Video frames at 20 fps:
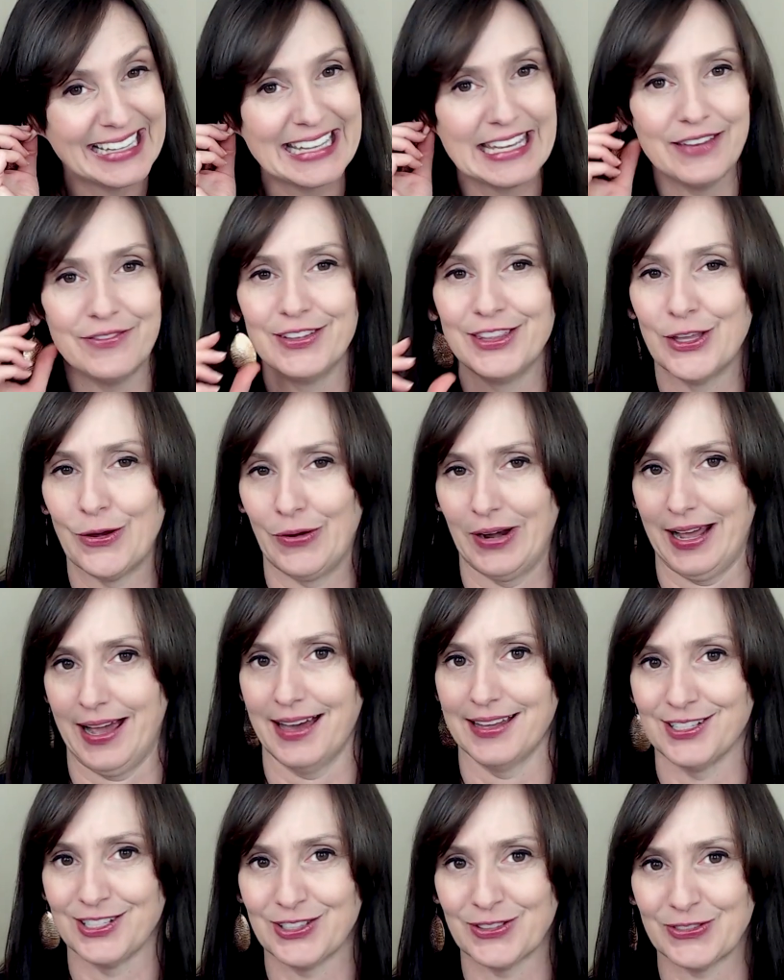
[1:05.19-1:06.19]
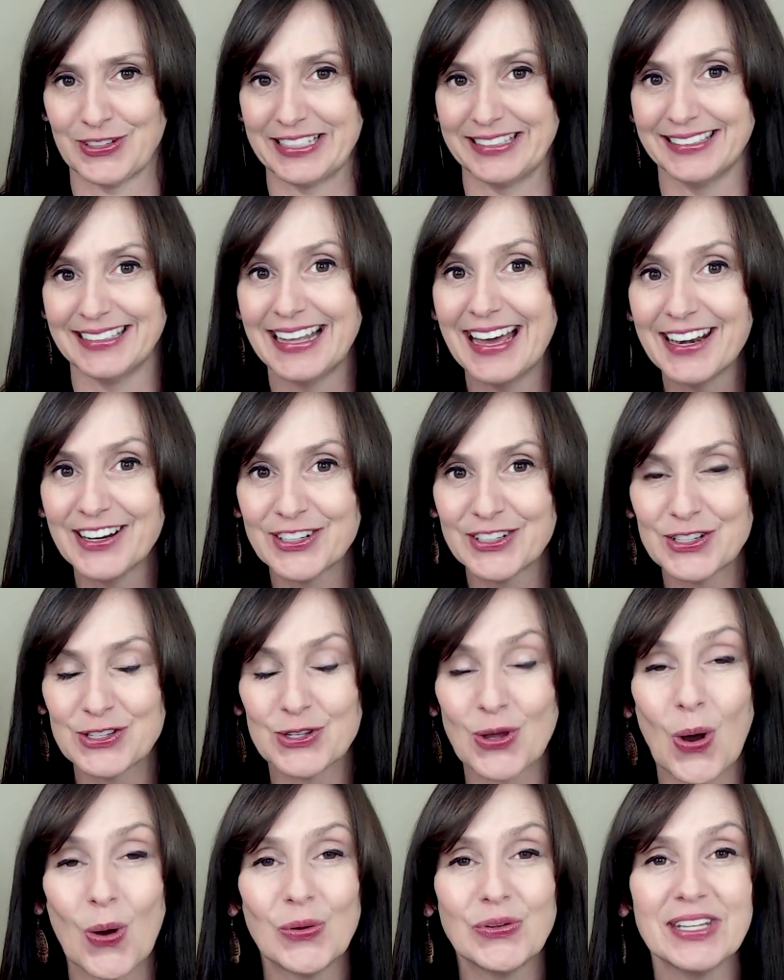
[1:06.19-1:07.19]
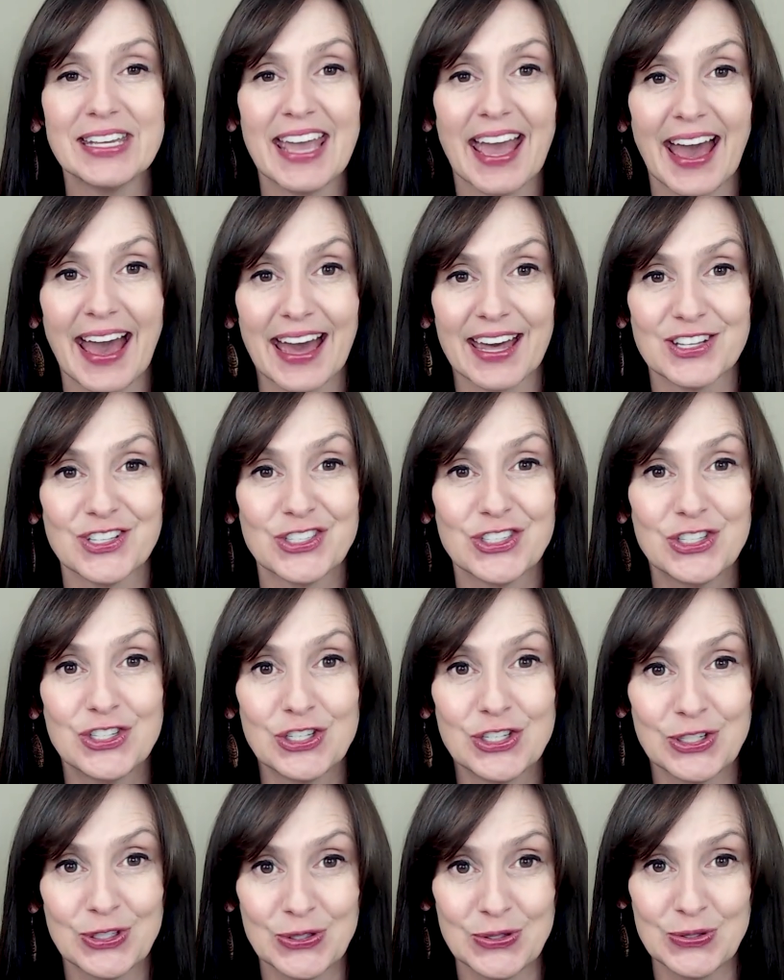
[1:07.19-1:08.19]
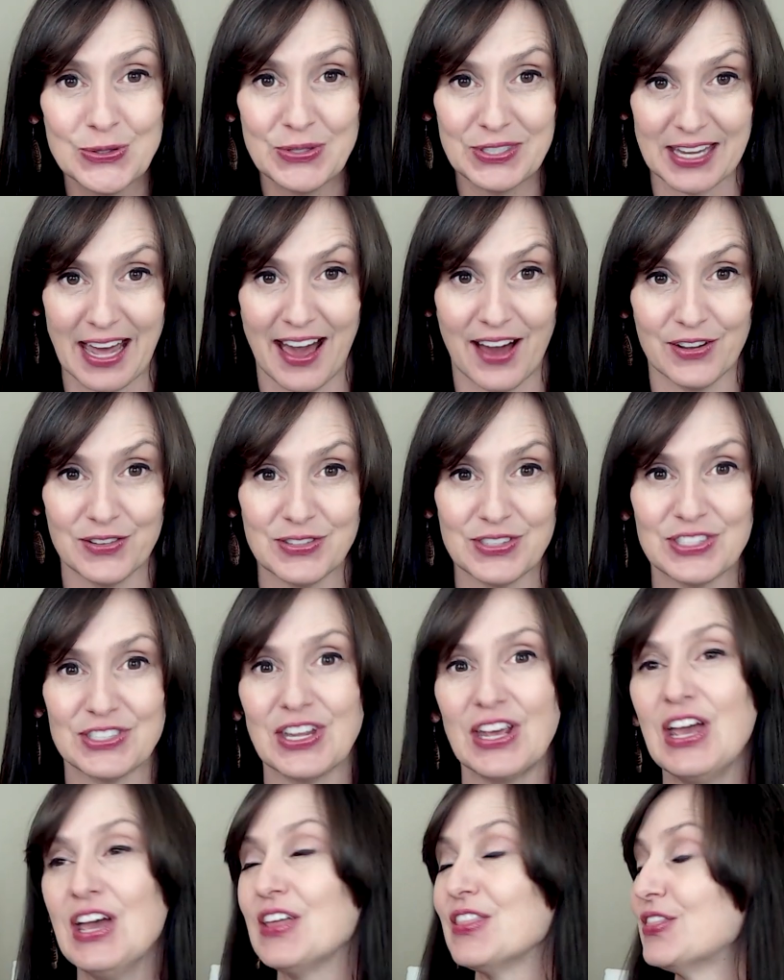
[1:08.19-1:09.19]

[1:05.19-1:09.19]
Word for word: even though it has three letters, only has two sounds,